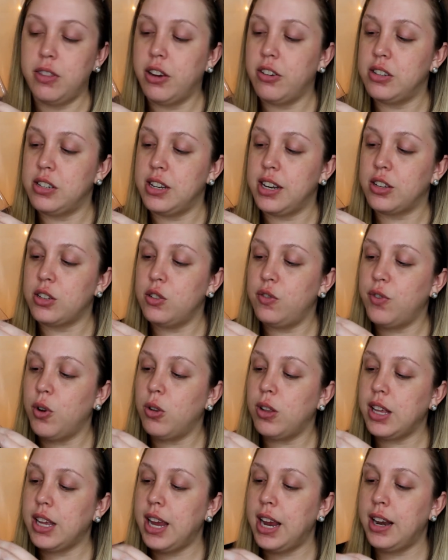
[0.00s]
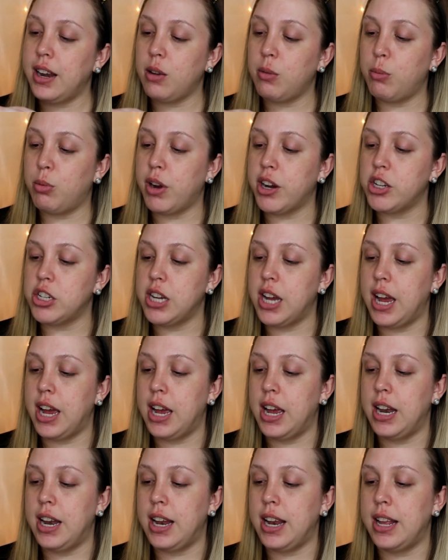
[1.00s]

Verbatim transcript: There's an exfoliating brush head,